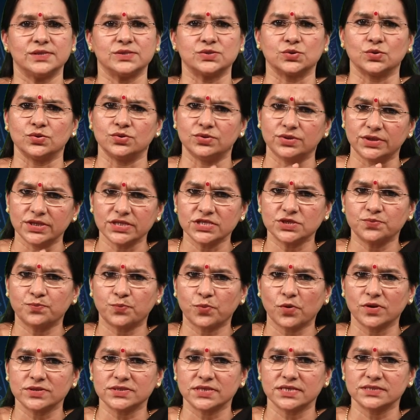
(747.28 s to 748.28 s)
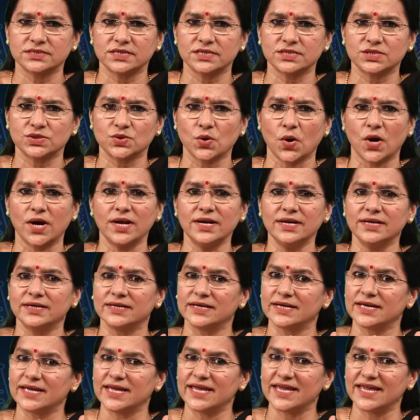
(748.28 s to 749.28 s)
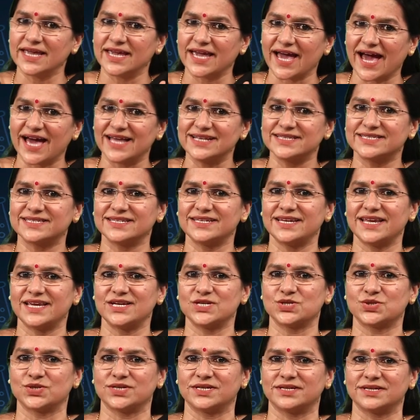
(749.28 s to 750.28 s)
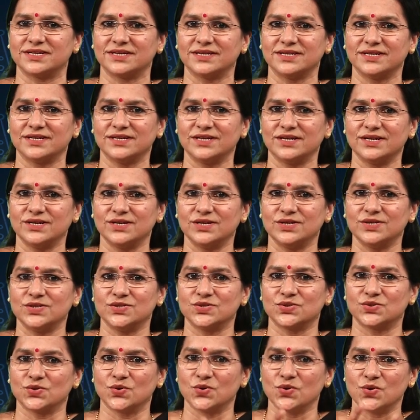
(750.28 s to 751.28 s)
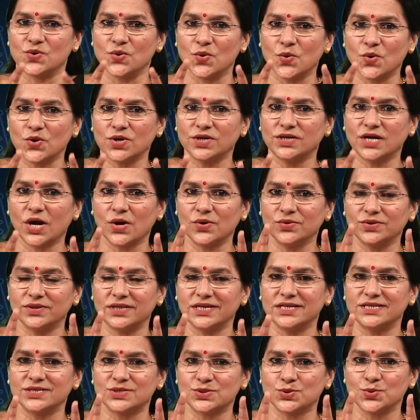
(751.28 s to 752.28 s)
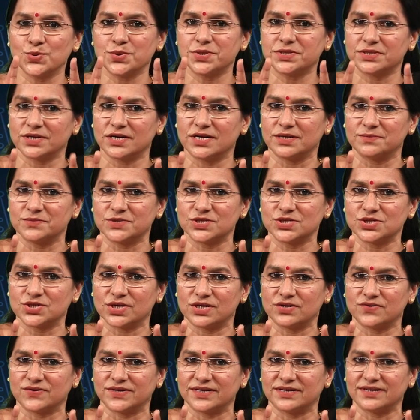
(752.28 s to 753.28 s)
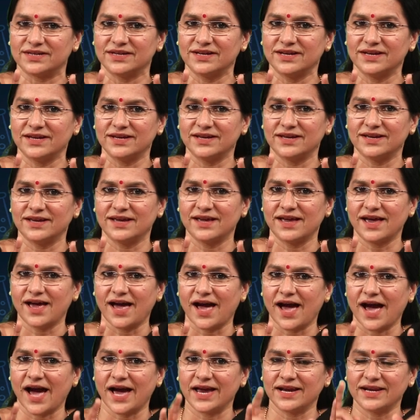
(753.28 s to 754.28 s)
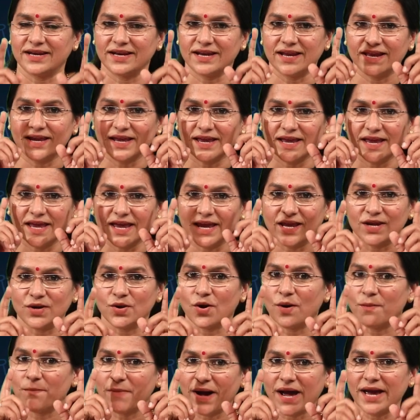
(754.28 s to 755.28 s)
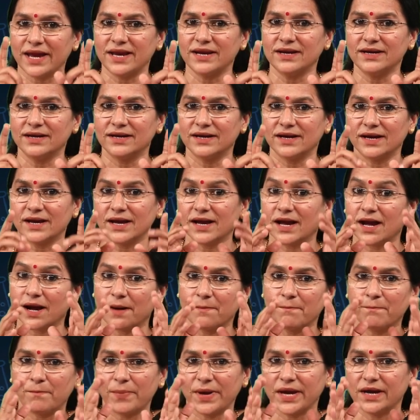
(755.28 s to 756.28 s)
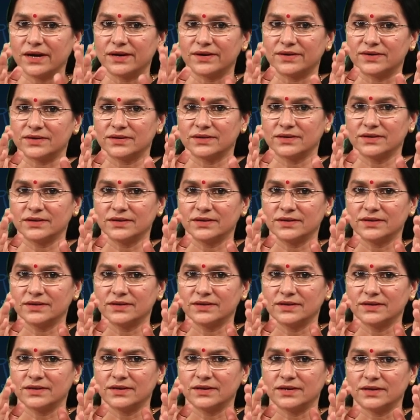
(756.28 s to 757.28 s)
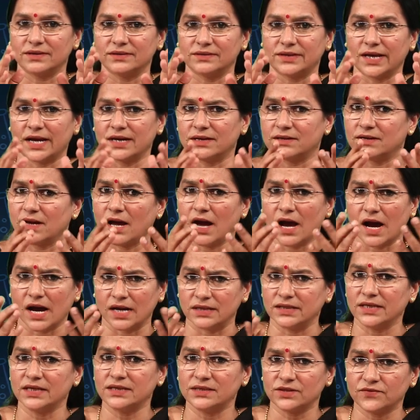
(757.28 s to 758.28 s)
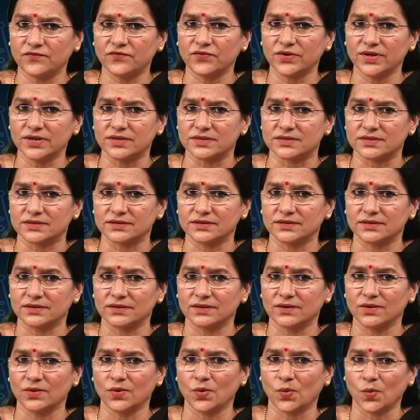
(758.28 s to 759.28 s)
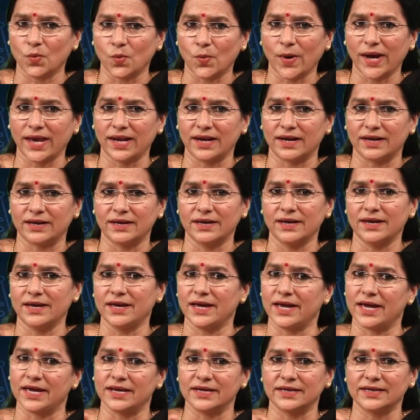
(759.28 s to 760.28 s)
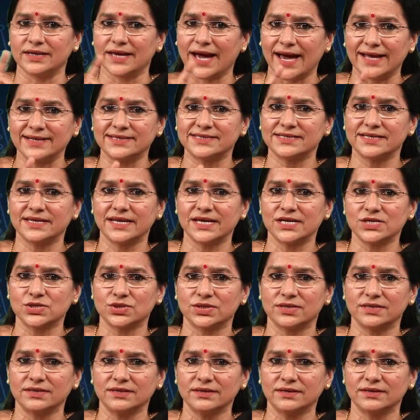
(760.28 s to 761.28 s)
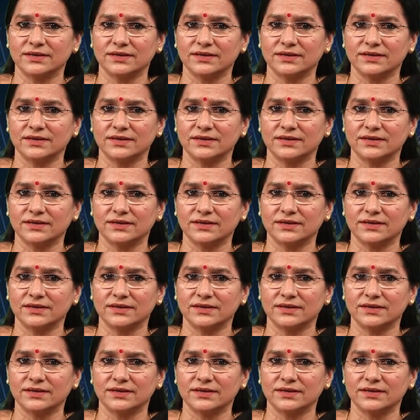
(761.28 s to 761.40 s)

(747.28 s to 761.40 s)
So, this process is called calcination. So, note down these two terms, children, and in your mind compare that, are they different? Well, in calcination